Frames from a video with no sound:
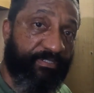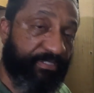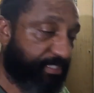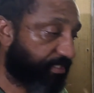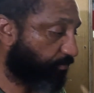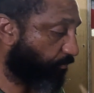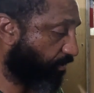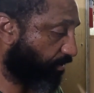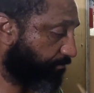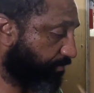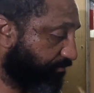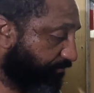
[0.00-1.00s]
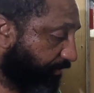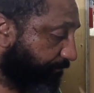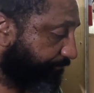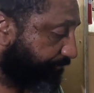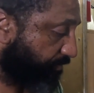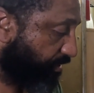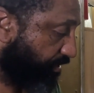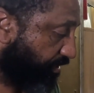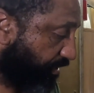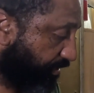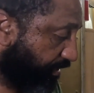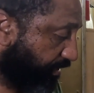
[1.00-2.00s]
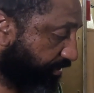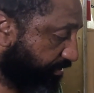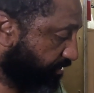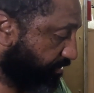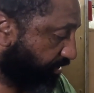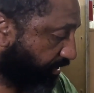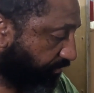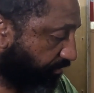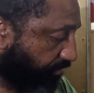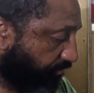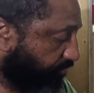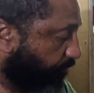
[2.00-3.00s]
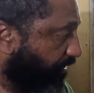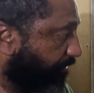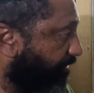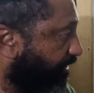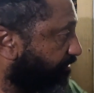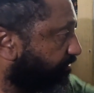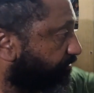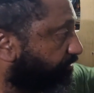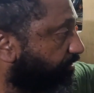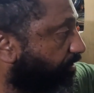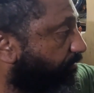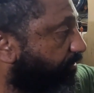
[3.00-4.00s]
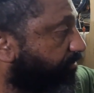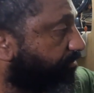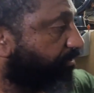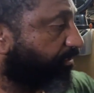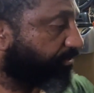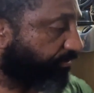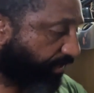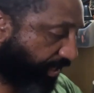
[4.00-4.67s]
to get the water moving, and then it didn't take long, 20 minutes or so, and you